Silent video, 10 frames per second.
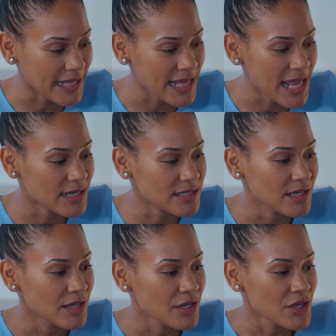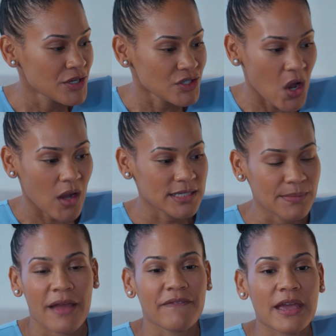I can't talk to
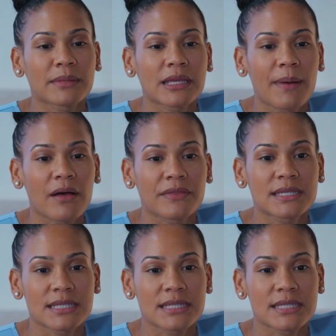my family about this.